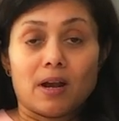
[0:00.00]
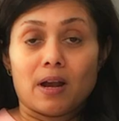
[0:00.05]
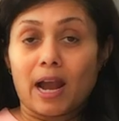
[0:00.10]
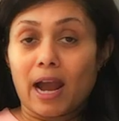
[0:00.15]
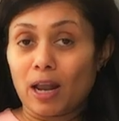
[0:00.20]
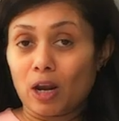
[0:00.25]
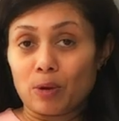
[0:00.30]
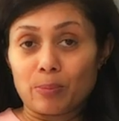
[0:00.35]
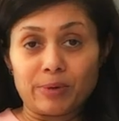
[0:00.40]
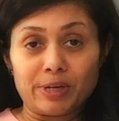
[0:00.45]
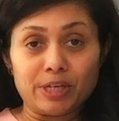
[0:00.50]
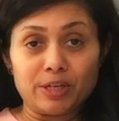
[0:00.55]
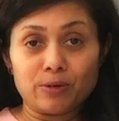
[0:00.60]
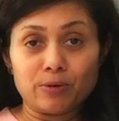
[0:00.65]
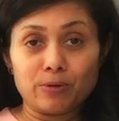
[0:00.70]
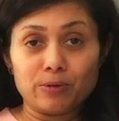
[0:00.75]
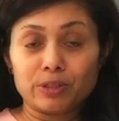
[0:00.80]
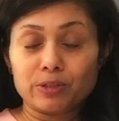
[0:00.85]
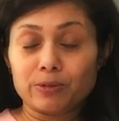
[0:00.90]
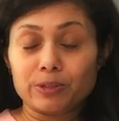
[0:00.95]

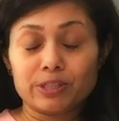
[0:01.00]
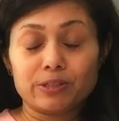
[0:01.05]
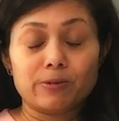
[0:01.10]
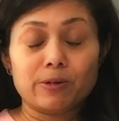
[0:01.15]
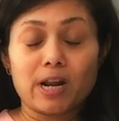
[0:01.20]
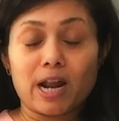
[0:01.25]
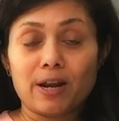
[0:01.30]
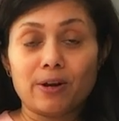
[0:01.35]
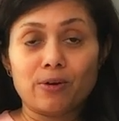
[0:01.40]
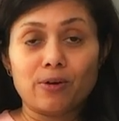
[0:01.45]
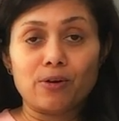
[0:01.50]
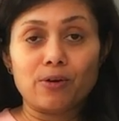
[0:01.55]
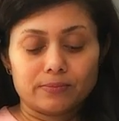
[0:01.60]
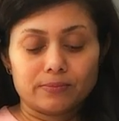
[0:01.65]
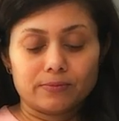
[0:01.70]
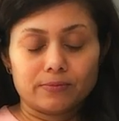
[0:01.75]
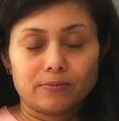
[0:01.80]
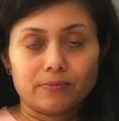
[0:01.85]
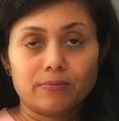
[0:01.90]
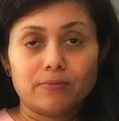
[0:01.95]
jalapenos or serrano,
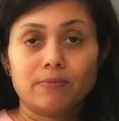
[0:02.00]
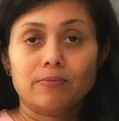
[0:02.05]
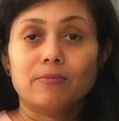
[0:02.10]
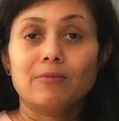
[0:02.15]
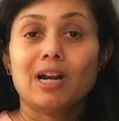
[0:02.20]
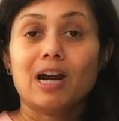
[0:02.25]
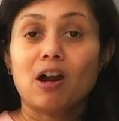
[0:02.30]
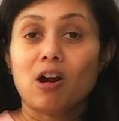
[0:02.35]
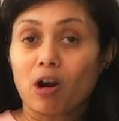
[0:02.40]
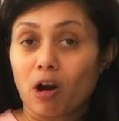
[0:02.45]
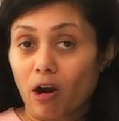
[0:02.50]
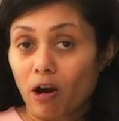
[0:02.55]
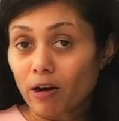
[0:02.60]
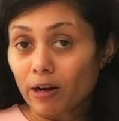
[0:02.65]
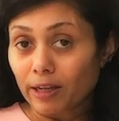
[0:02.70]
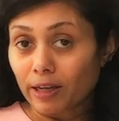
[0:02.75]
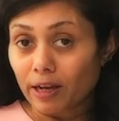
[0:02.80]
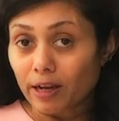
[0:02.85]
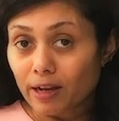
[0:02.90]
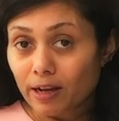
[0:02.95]

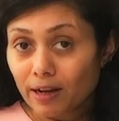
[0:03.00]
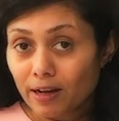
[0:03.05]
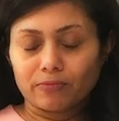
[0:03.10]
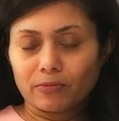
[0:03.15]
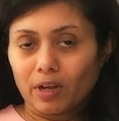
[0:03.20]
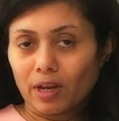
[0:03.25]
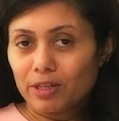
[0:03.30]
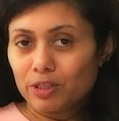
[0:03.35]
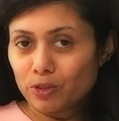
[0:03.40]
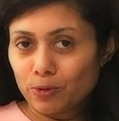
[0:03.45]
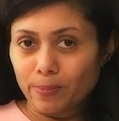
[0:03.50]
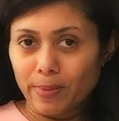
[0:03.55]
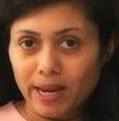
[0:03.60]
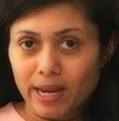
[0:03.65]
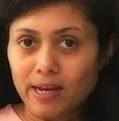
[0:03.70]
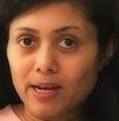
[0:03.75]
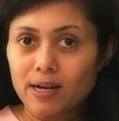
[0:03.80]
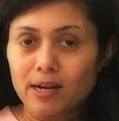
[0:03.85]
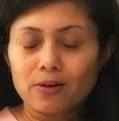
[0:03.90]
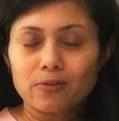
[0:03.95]
garlic to
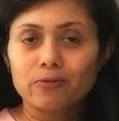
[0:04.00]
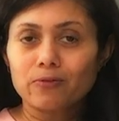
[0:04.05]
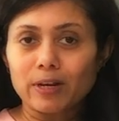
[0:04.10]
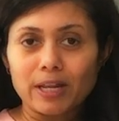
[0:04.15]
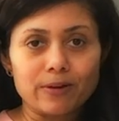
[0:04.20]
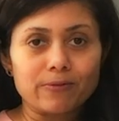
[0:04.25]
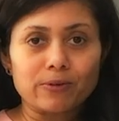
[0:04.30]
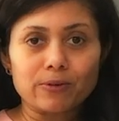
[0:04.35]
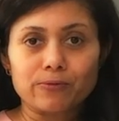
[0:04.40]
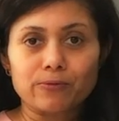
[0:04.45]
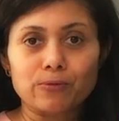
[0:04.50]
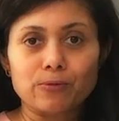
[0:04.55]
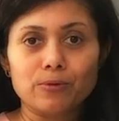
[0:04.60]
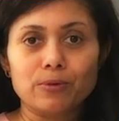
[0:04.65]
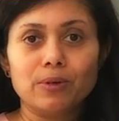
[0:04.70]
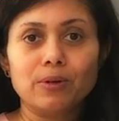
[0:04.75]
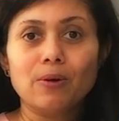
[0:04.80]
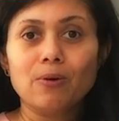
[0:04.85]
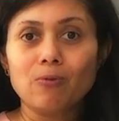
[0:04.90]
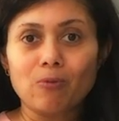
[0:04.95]
make
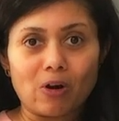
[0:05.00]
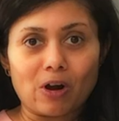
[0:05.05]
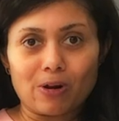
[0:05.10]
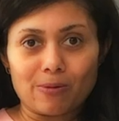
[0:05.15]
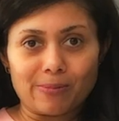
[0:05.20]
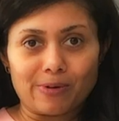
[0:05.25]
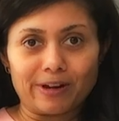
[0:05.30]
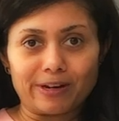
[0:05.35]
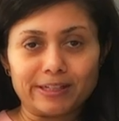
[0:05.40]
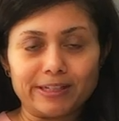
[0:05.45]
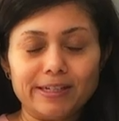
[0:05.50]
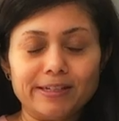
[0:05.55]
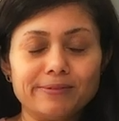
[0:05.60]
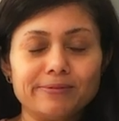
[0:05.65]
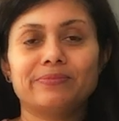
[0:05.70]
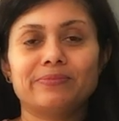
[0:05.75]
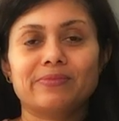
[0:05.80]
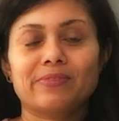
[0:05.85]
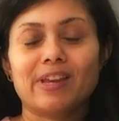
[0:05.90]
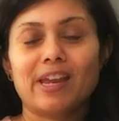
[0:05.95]
flavorful guacamole.
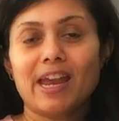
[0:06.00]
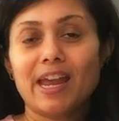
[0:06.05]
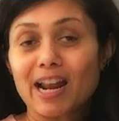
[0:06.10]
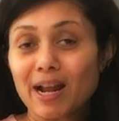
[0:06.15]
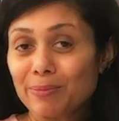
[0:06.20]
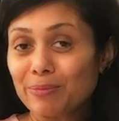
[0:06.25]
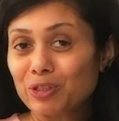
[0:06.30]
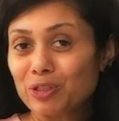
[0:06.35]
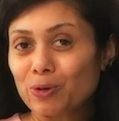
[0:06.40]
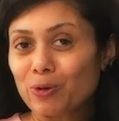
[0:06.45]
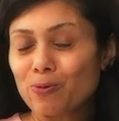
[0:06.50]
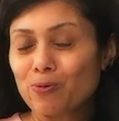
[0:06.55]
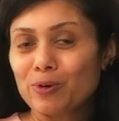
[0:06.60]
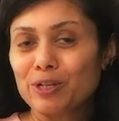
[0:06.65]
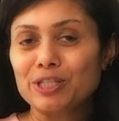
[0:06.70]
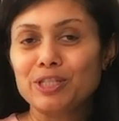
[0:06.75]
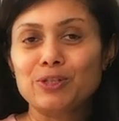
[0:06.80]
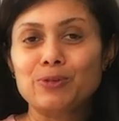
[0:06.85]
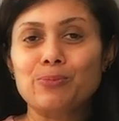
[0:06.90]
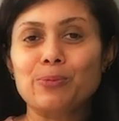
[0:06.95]
And I'm sure
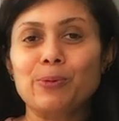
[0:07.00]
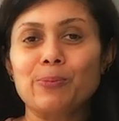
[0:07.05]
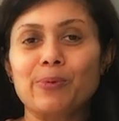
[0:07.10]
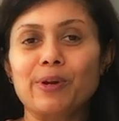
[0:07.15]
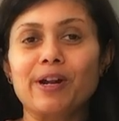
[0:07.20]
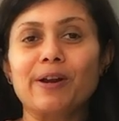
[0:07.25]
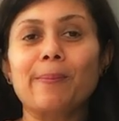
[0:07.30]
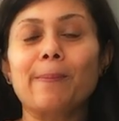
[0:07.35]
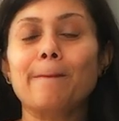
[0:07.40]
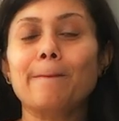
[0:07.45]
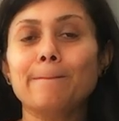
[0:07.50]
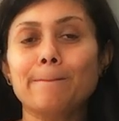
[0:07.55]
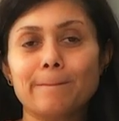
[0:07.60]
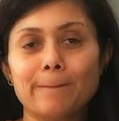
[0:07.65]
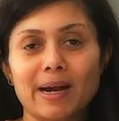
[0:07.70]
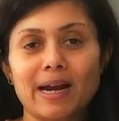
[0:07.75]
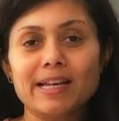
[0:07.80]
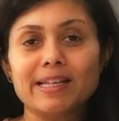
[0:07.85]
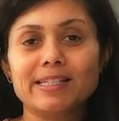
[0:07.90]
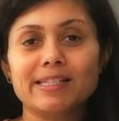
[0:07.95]
once you prepare
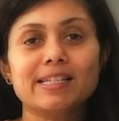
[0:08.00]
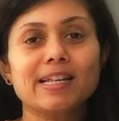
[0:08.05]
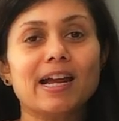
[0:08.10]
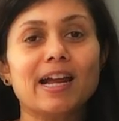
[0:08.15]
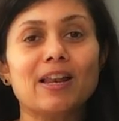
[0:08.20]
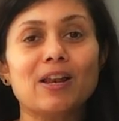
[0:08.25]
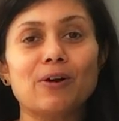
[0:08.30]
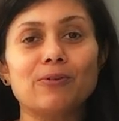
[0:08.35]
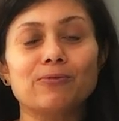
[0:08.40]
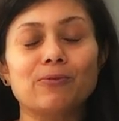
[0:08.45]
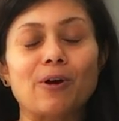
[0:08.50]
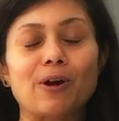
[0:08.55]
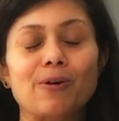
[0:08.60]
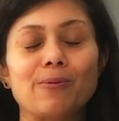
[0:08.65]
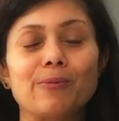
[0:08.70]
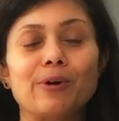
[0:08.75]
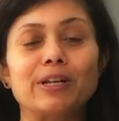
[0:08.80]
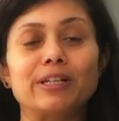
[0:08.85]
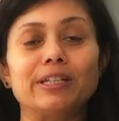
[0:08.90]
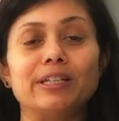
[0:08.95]
my style of
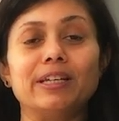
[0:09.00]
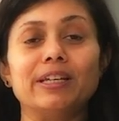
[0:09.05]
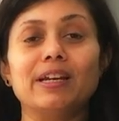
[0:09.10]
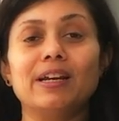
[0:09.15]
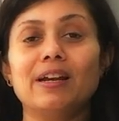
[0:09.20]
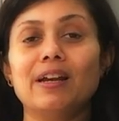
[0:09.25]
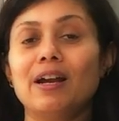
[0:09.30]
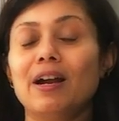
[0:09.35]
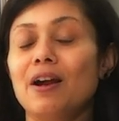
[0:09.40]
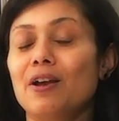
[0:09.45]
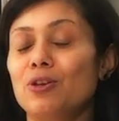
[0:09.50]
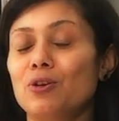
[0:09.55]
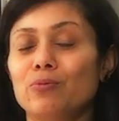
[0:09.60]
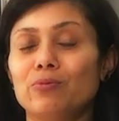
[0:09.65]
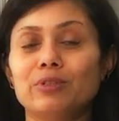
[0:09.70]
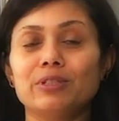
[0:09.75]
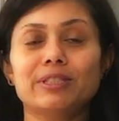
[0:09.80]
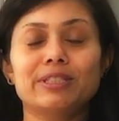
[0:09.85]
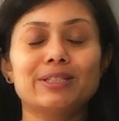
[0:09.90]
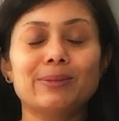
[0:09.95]
guacamole, you
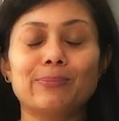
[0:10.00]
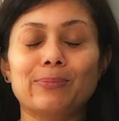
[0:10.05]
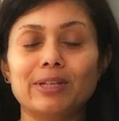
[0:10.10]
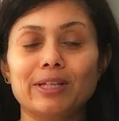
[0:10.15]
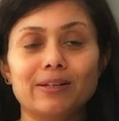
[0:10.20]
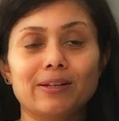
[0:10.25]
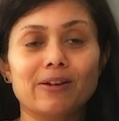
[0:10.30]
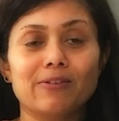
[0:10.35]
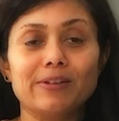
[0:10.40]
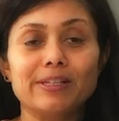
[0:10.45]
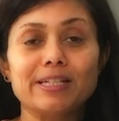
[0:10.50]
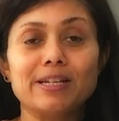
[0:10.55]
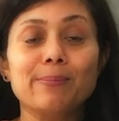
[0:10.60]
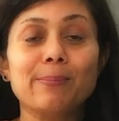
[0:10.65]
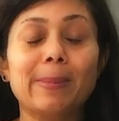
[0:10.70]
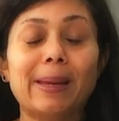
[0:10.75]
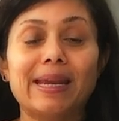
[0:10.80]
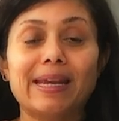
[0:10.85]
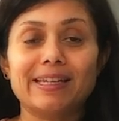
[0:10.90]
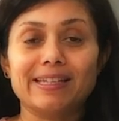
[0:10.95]
will simply love it and
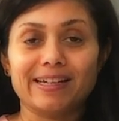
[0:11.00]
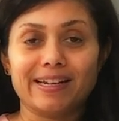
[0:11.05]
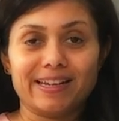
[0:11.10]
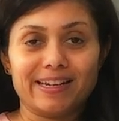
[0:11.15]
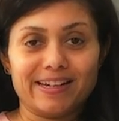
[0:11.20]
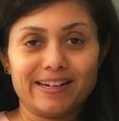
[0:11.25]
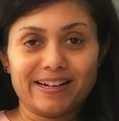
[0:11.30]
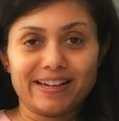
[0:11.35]
make it again and